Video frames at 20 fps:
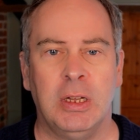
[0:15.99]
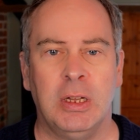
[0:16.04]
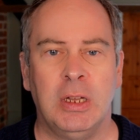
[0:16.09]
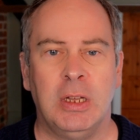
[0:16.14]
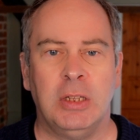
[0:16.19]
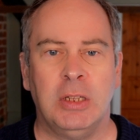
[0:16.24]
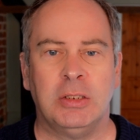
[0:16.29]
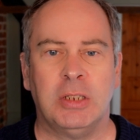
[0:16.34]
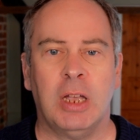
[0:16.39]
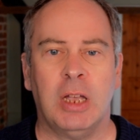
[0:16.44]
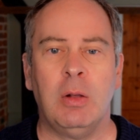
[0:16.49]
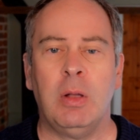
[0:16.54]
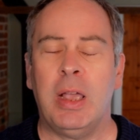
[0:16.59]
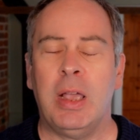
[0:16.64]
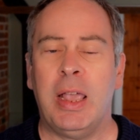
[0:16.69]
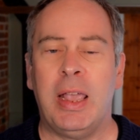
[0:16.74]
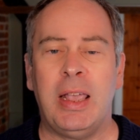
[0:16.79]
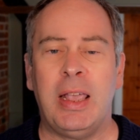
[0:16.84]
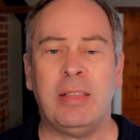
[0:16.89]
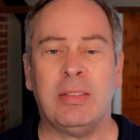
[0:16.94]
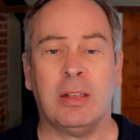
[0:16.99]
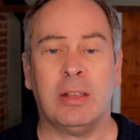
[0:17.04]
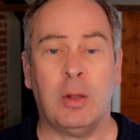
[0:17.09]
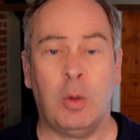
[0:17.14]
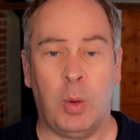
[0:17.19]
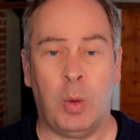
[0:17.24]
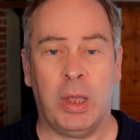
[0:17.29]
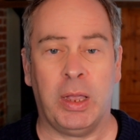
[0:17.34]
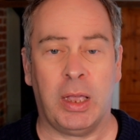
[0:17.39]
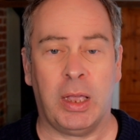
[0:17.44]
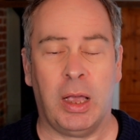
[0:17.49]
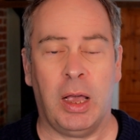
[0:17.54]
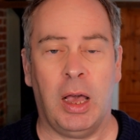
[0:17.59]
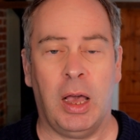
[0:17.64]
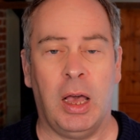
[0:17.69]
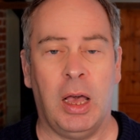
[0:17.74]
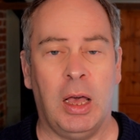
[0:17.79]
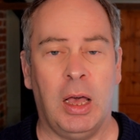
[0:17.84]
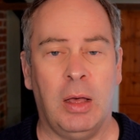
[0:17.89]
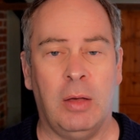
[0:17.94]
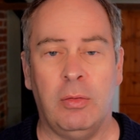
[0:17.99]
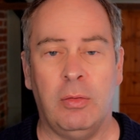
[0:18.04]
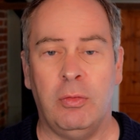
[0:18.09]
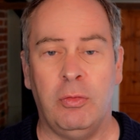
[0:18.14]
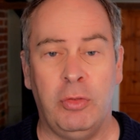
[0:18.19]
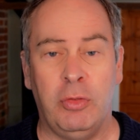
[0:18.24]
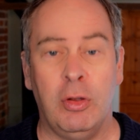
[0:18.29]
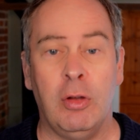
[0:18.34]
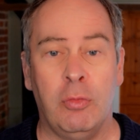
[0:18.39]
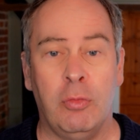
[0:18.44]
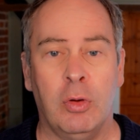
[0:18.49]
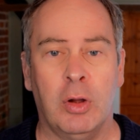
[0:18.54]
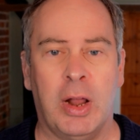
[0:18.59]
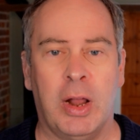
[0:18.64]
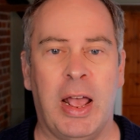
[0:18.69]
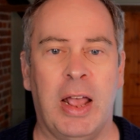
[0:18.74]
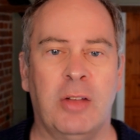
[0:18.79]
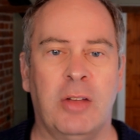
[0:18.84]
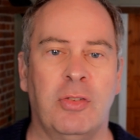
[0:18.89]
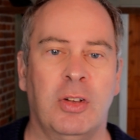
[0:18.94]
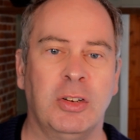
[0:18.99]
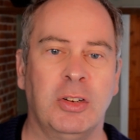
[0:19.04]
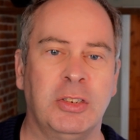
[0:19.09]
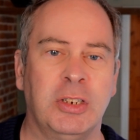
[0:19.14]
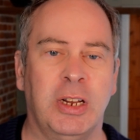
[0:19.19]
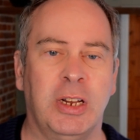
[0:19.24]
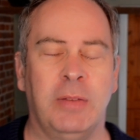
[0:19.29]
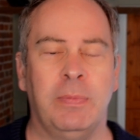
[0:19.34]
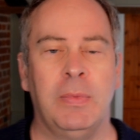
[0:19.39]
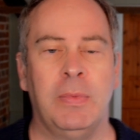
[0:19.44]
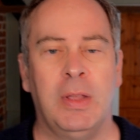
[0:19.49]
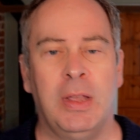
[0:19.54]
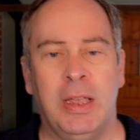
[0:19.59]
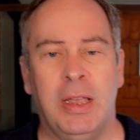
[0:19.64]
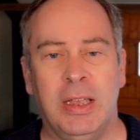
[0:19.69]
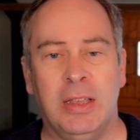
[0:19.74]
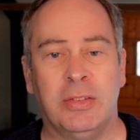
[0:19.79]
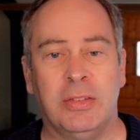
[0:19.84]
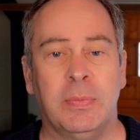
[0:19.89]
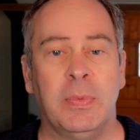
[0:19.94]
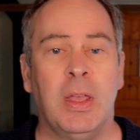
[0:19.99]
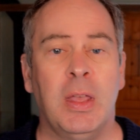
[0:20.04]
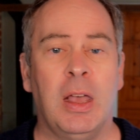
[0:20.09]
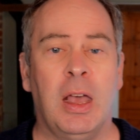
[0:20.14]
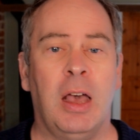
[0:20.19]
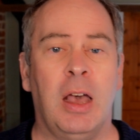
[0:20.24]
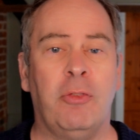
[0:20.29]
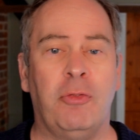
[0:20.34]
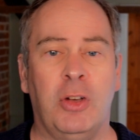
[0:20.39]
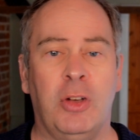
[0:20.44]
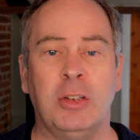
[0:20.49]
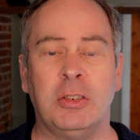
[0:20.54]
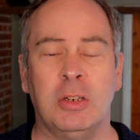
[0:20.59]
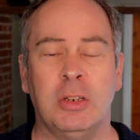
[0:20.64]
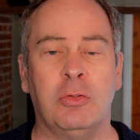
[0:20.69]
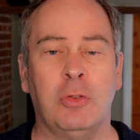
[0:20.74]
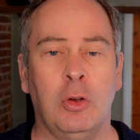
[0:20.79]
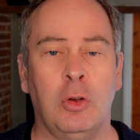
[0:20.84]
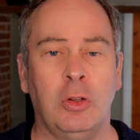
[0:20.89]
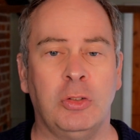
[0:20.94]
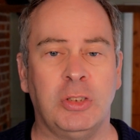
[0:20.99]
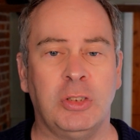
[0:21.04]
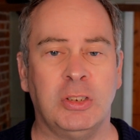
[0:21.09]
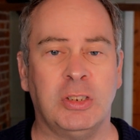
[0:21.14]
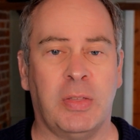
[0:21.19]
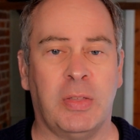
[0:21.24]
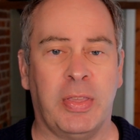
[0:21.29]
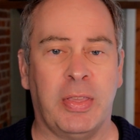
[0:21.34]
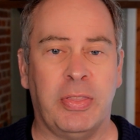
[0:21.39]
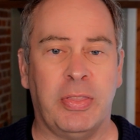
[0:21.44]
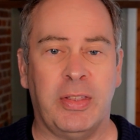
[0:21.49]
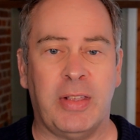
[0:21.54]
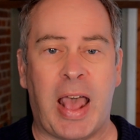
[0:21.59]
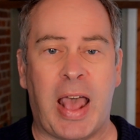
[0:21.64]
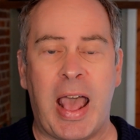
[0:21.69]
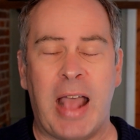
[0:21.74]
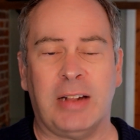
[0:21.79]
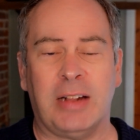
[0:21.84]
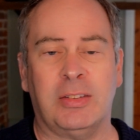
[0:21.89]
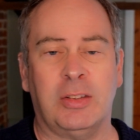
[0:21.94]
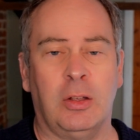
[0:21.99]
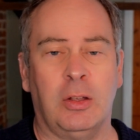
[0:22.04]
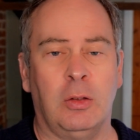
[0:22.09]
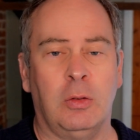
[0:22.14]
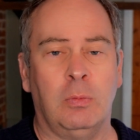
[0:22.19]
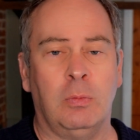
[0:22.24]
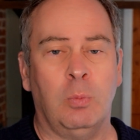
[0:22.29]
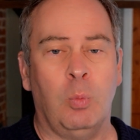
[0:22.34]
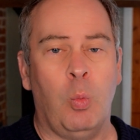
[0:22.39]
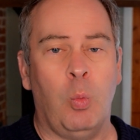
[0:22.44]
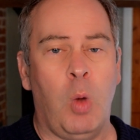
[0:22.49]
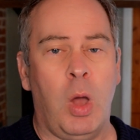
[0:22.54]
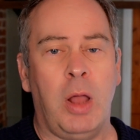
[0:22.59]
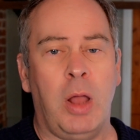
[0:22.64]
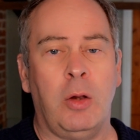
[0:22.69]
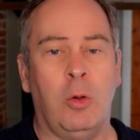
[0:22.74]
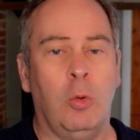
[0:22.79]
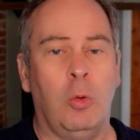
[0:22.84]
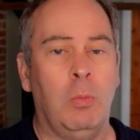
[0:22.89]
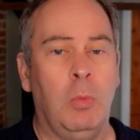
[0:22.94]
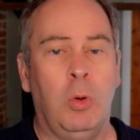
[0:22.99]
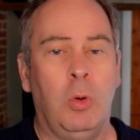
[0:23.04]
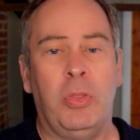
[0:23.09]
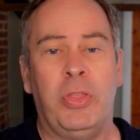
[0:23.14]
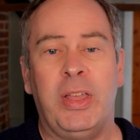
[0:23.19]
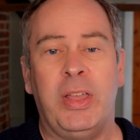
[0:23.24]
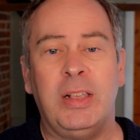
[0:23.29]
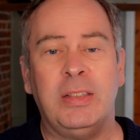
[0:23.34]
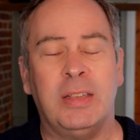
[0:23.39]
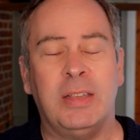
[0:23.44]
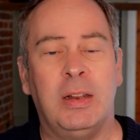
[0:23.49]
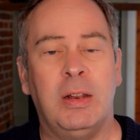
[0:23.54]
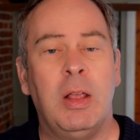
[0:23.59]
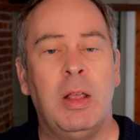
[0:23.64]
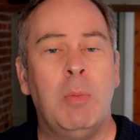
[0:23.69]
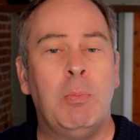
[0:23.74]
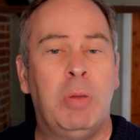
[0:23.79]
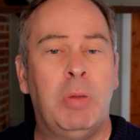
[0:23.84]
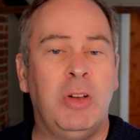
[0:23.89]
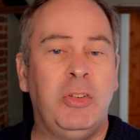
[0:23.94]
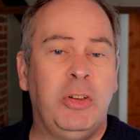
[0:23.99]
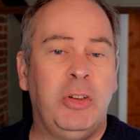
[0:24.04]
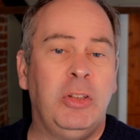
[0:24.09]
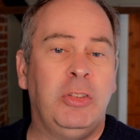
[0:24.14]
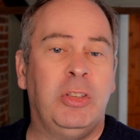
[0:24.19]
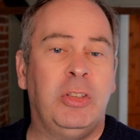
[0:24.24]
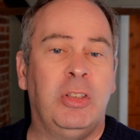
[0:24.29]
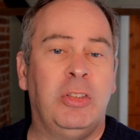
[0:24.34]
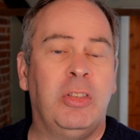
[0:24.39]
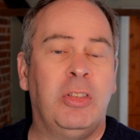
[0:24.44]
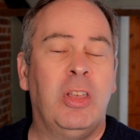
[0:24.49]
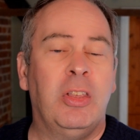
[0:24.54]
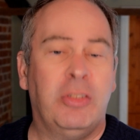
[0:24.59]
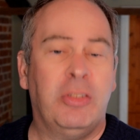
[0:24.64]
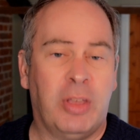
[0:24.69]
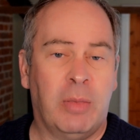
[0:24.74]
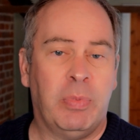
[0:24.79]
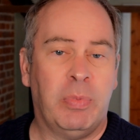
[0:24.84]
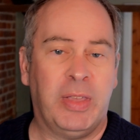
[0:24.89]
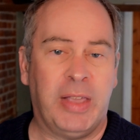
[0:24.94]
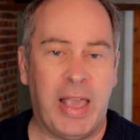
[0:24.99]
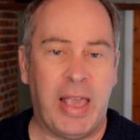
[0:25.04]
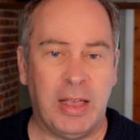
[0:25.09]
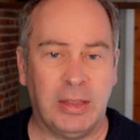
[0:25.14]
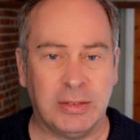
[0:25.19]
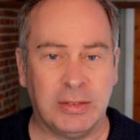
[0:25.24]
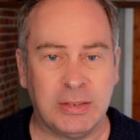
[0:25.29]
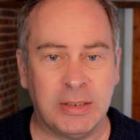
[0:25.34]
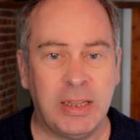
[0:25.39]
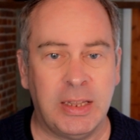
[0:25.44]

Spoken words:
So here's a quick view of what a hash function is. A function, of course, is something that acts on one or more things and produces something else.